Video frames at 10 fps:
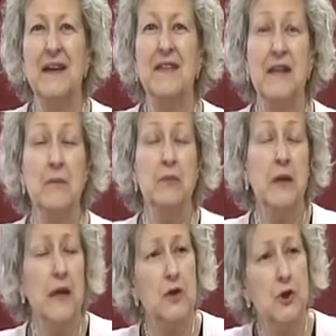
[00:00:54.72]
The
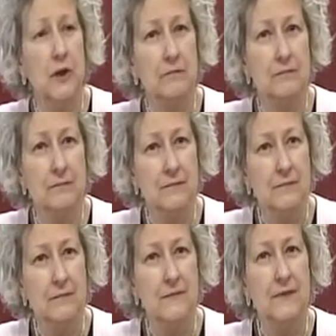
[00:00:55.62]
implication
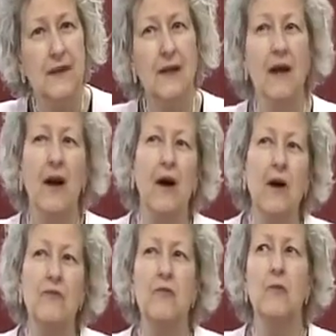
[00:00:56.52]
of